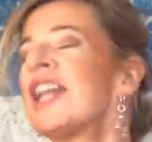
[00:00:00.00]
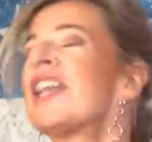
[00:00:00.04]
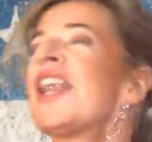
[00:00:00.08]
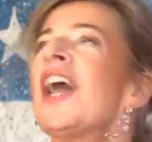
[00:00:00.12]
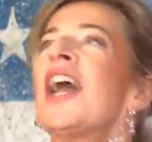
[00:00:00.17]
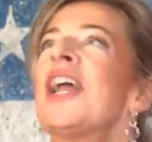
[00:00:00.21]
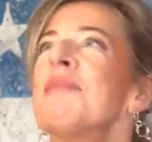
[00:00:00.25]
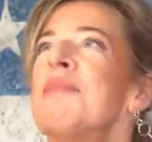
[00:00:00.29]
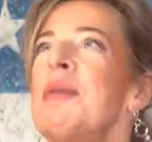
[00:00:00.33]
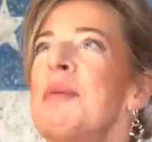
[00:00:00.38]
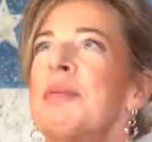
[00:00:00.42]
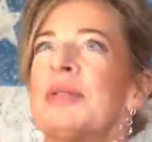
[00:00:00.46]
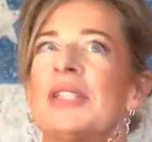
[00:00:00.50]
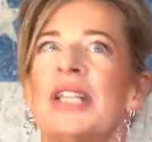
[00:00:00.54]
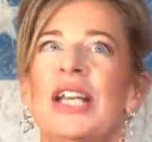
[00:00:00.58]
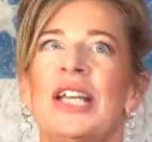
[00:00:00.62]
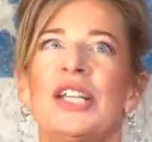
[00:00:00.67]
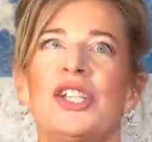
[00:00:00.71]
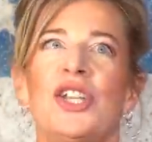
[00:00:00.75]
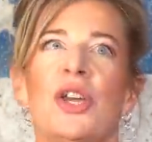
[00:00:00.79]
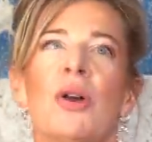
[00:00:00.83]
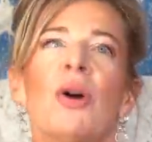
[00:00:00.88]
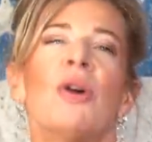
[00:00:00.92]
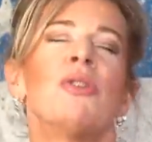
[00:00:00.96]
Like people
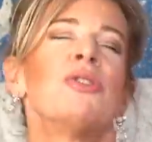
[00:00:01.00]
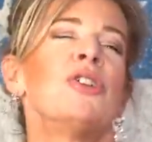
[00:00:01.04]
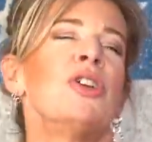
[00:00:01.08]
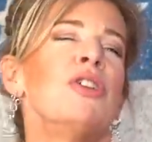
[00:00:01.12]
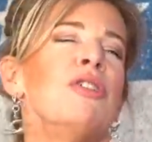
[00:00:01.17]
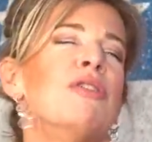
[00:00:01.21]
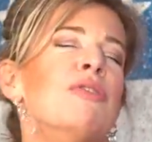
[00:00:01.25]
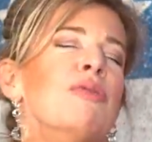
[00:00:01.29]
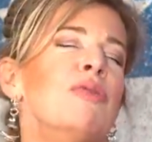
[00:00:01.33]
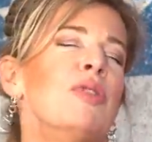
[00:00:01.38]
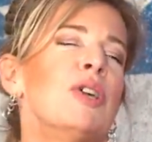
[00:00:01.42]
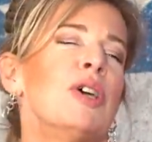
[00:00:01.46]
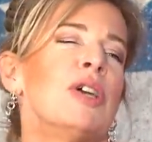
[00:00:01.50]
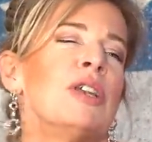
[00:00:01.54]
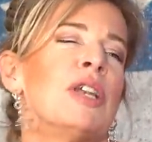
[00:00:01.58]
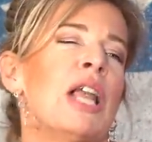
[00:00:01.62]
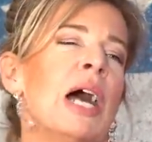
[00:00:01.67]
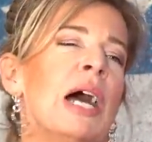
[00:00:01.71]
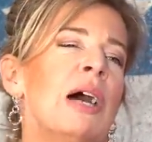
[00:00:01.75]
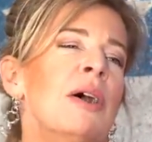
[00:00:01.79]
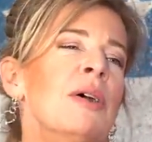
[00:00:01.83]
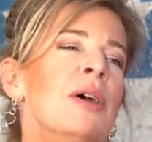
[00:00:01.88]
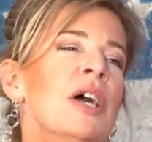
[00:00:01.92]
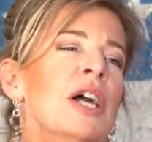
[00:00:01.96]
say to you, oh, don't you feel
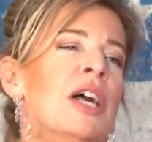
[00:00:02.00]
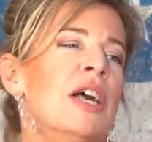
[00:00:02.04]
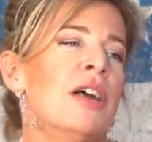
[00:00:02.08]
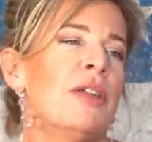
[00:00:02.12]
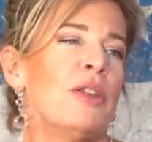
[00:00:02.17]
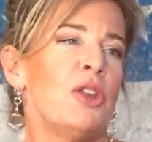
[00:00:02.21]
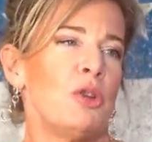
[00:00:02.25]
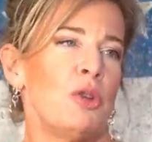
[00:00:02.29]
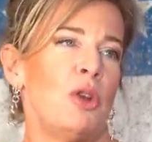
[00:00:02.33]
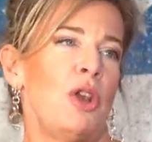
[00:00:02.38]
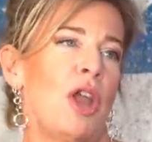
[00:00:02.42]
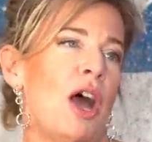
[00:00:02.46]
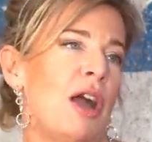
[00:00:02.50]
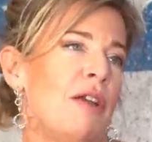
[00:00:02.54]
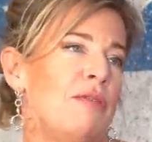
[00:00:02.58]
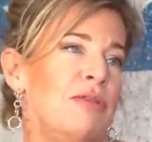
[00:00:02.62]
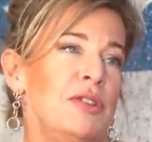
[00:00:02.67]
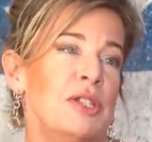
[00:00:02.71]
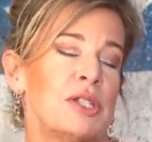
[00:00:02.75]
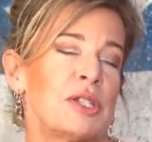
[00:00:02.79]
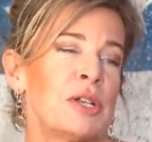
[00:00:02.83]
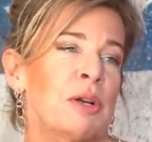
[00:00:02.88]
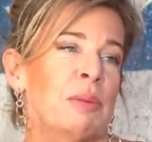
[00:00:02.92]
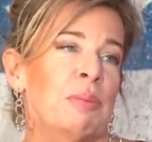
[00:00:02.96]
now that your
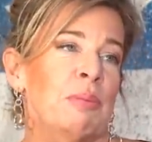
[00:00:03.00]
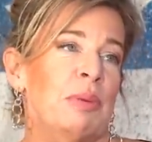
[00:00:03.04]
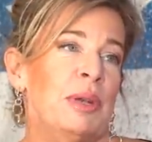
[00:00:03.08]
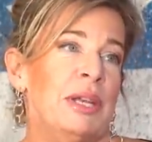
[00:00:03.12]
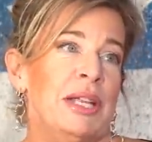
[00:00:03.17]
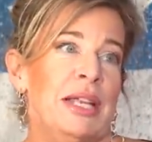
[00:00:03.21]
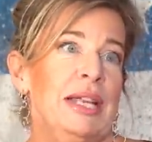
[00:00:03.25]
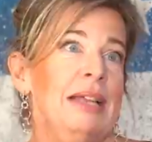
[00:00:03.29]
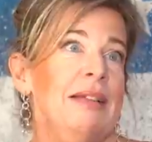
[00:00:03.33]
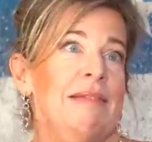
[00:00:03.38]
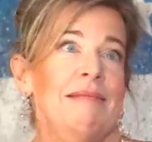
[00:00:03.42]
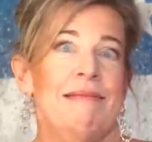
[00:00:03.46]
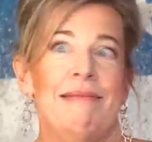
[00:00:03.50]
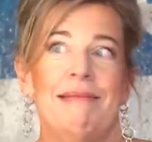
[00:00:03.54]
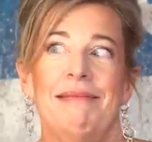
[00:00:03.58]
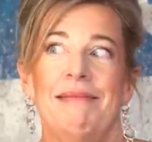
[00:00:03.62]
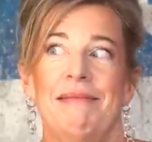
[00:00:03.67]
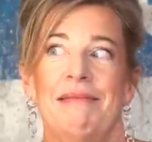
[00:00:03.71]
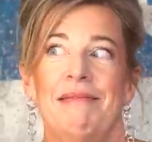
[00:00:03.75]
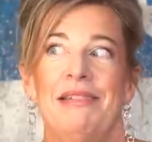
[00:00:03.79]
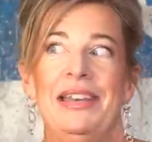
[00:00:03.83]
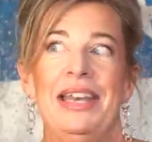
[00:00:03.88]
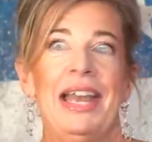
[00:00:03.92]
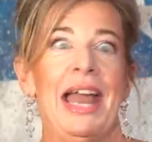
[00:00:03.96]
life is complete?
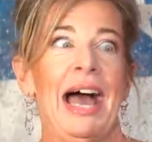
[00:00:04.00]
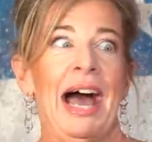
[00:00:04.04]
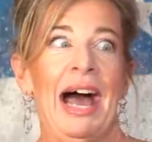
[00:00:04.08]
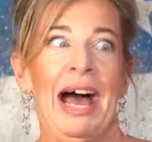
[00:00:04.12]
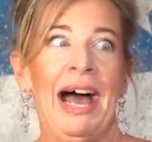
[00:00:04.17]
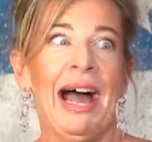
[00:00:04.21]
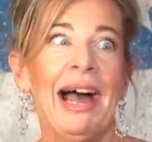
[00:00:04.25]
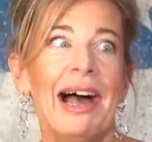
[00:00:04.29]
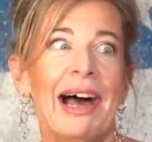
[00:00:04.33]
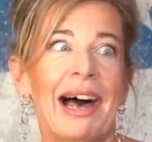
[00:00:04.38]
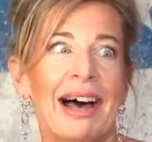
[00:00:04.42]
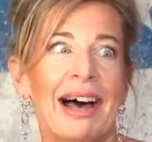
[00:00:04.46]
nah,